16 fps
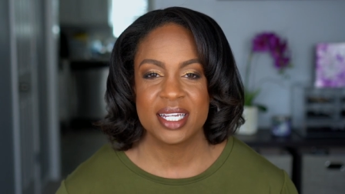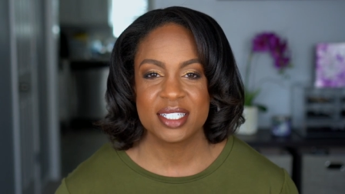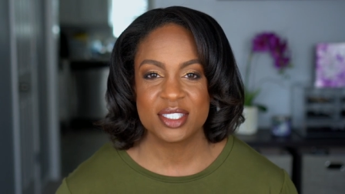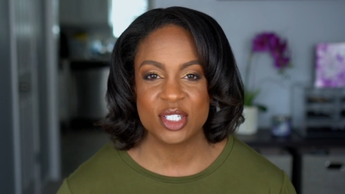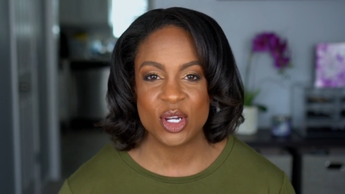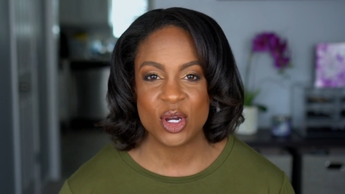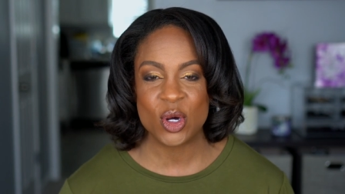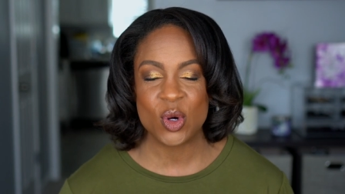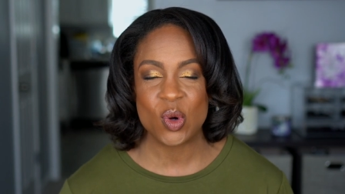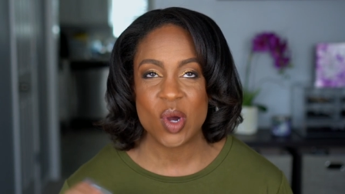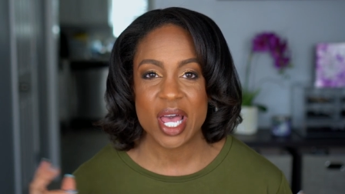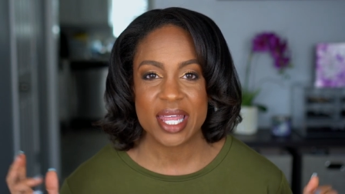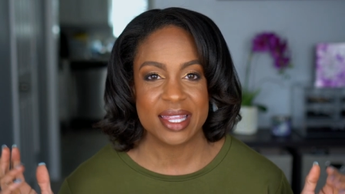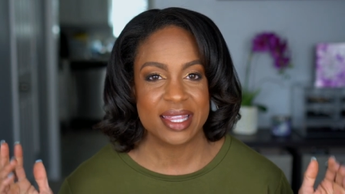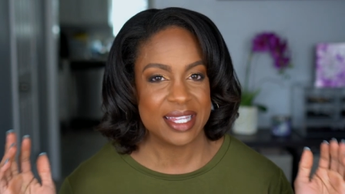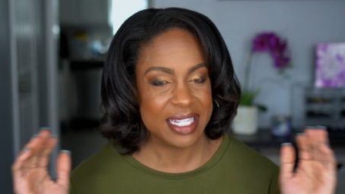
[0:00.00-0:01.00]

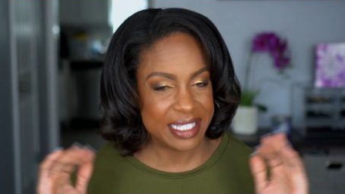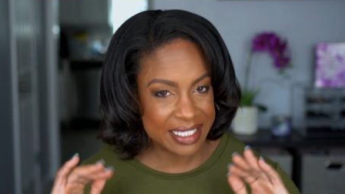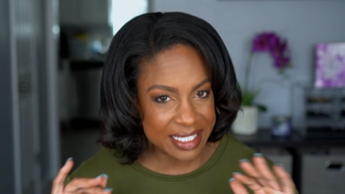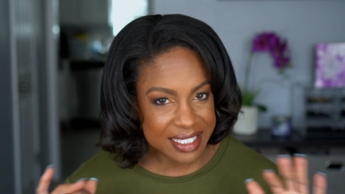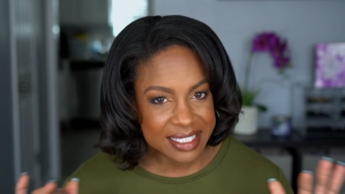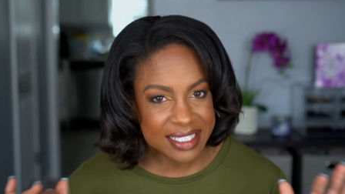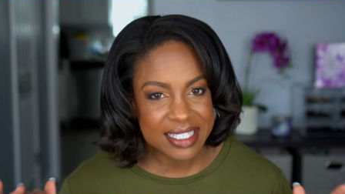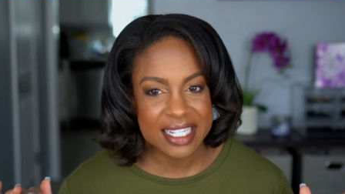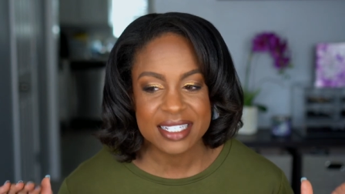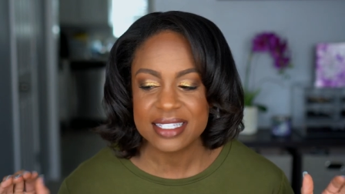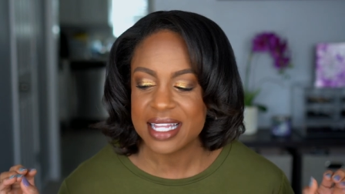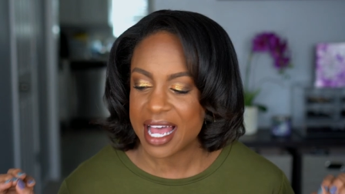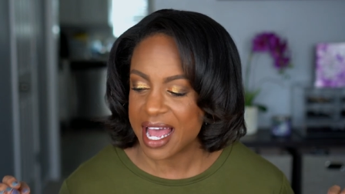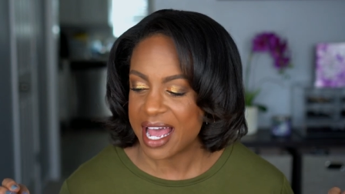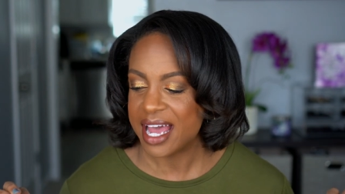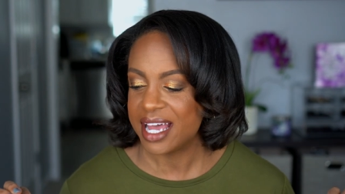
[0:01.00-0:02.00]
So this is the
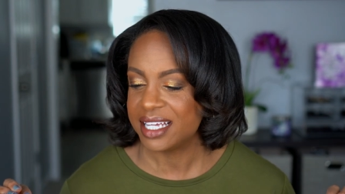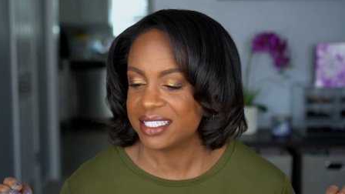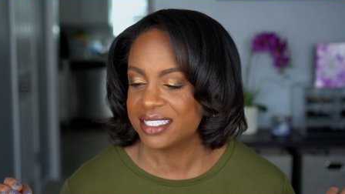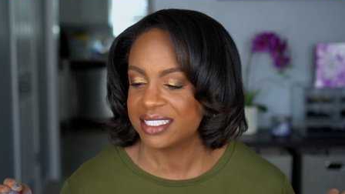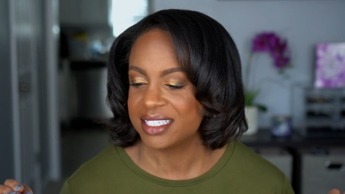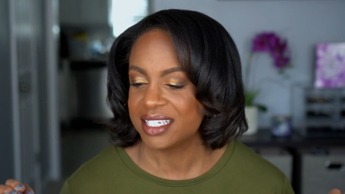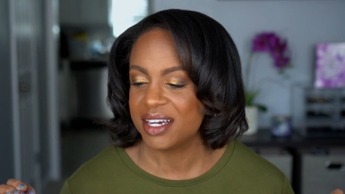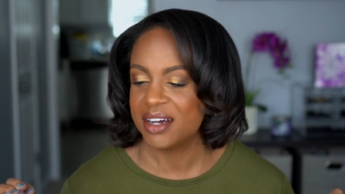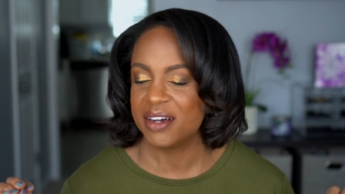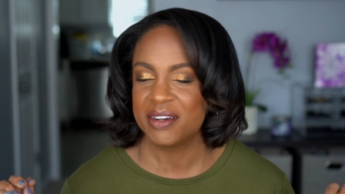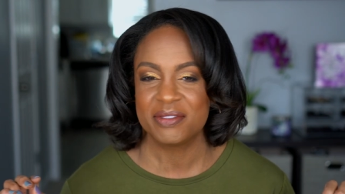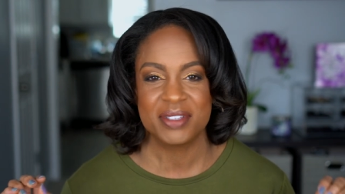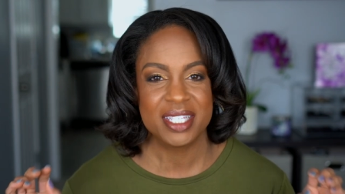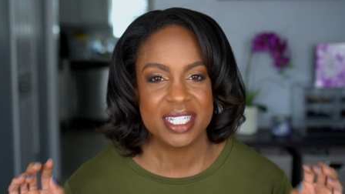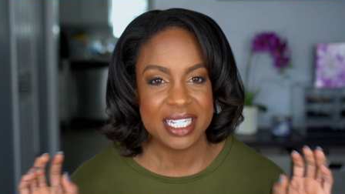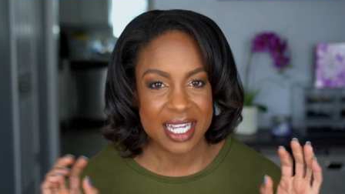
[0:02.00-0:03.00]
last
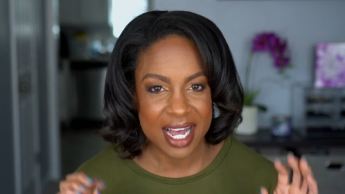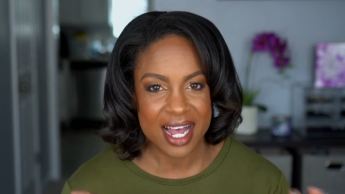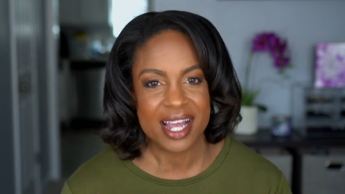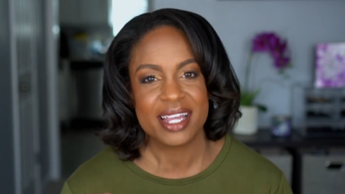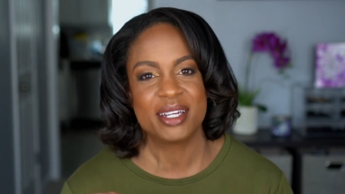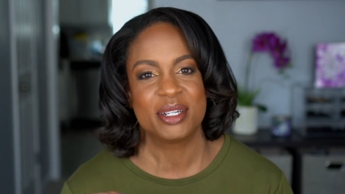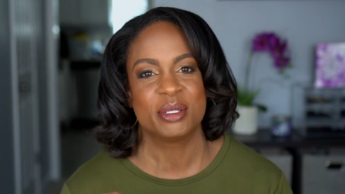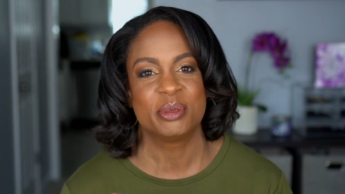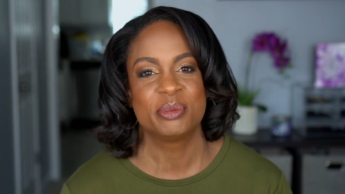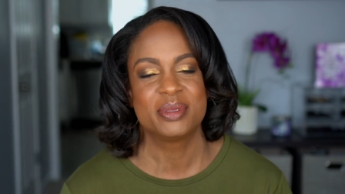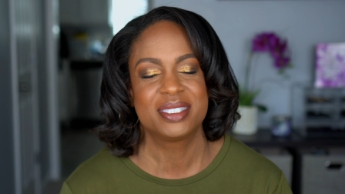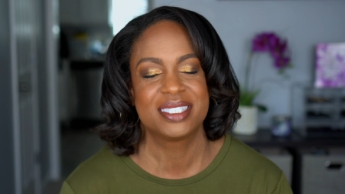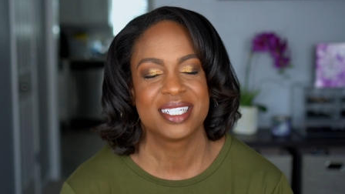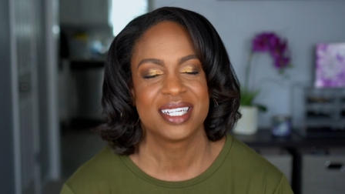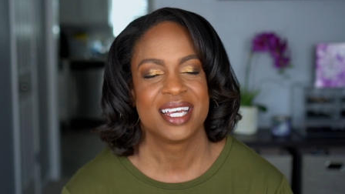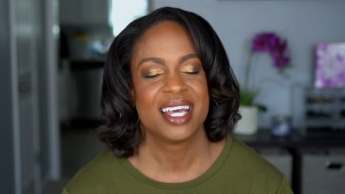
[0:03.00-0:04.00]
of the
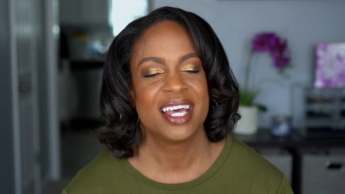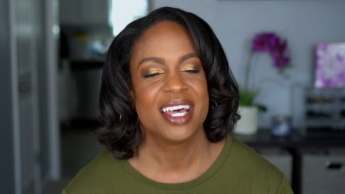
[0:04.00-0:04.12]
items